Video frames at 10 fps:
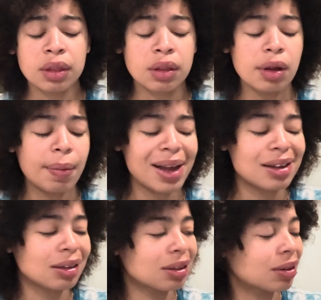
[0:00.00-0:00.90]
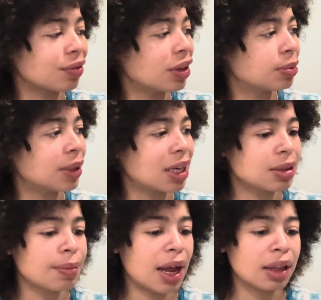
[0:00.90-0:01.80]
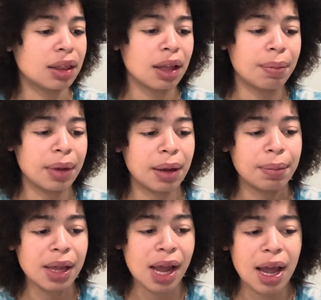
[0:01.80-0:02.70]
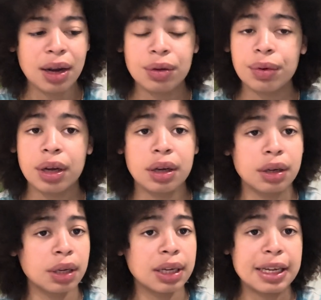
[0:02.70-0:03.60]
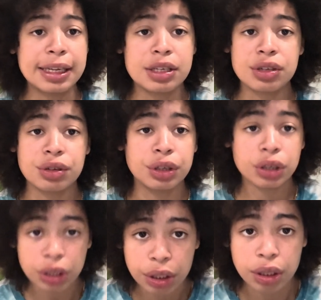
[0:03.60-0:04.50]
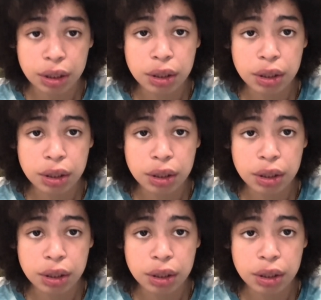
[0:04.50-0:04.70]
Nobody's gonna convince me that's a bad thing, man. Being highly aware is good.